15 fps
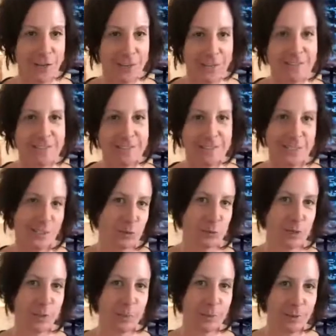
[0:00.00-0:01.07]
that's this
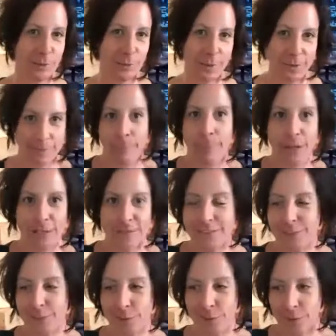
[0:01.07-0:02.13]
drinkable, but
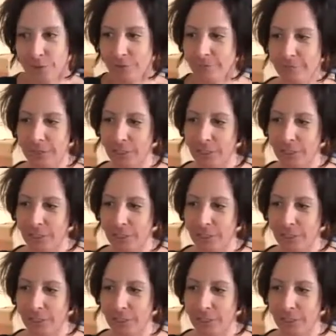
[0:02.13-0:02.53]
still,